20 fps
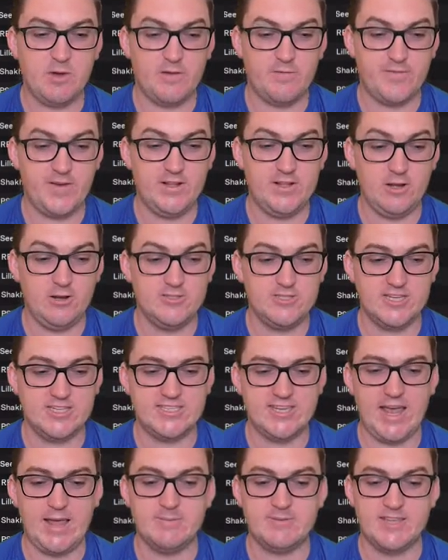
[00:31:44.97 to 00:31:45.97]
I think those are
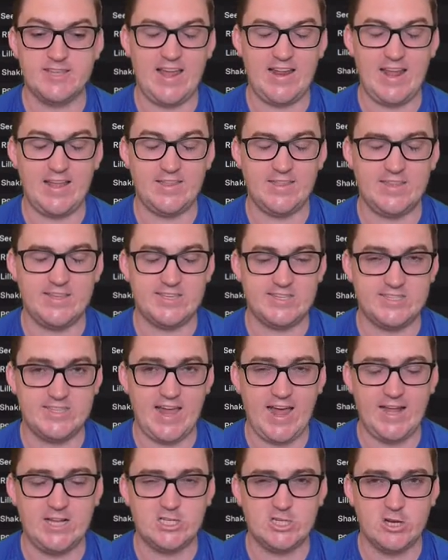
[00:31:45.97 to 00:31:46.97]
teams that at this
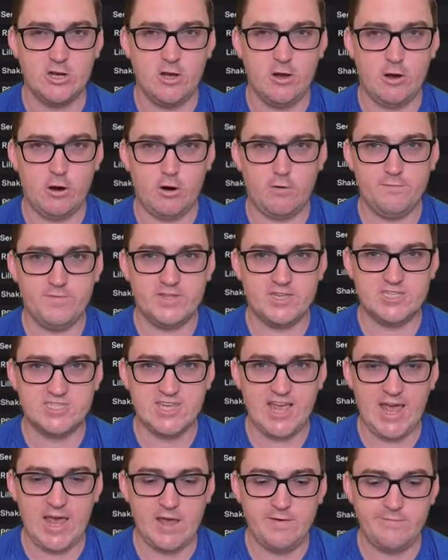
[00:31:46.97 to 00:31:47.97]
stage of the
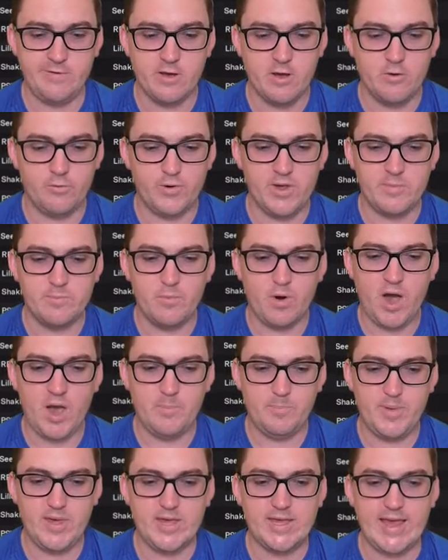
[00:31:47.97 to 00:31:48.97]
save, we
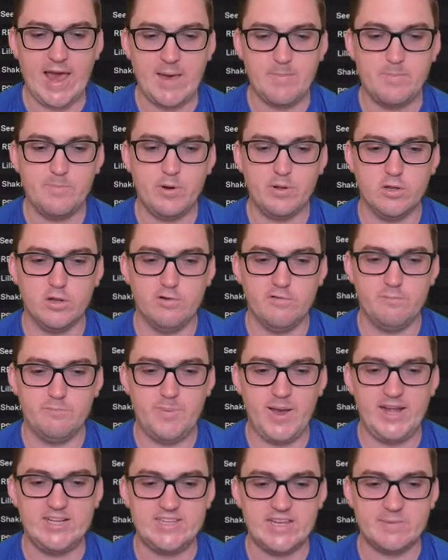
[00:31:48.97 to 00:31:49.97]
might be capable of
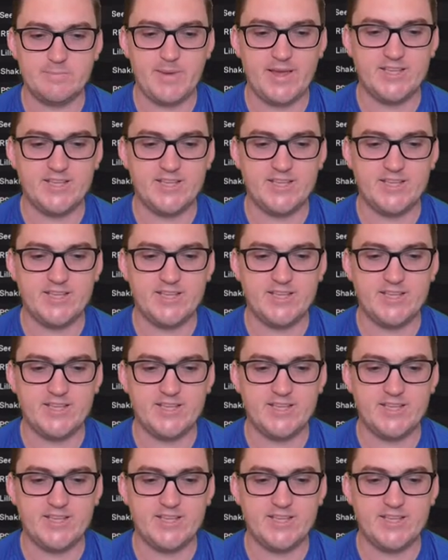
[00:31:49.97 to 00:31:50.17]
beating.